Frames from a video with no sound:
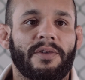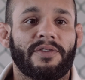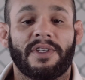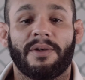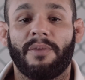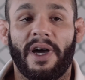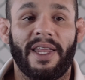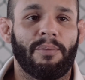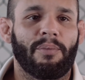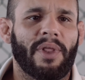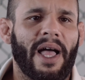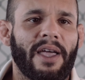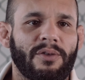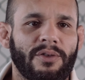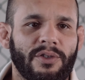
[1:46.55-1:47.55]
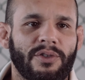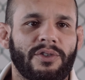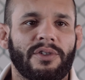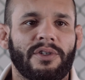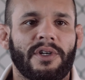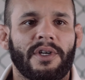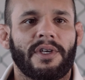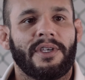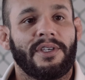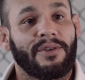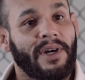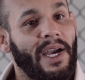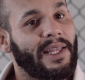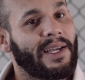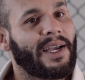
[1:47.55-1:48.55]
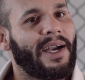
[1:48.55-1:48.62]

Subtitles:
If somebody applying on you, you kind of